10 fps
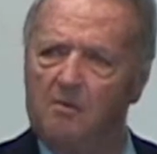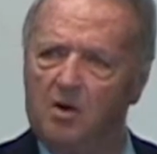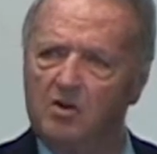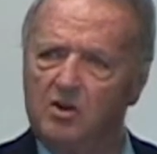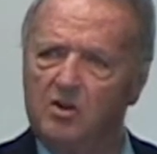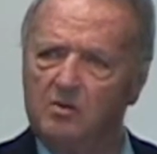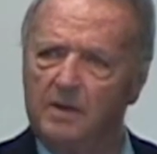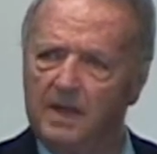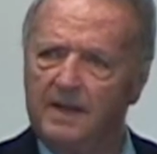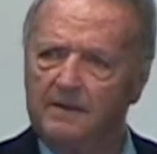more than you do
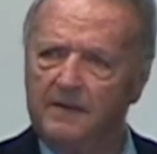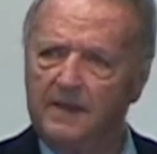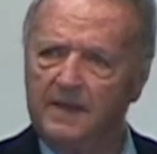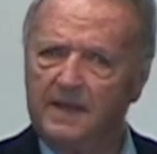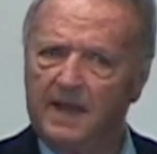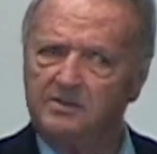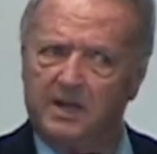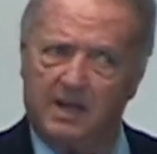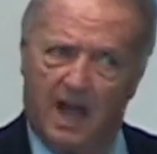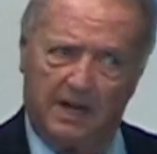me. I
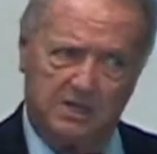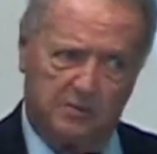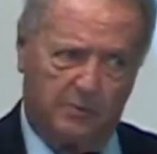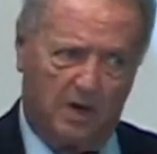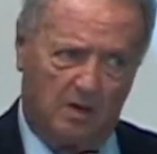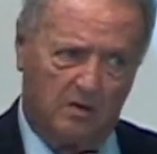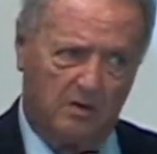said, college or pro?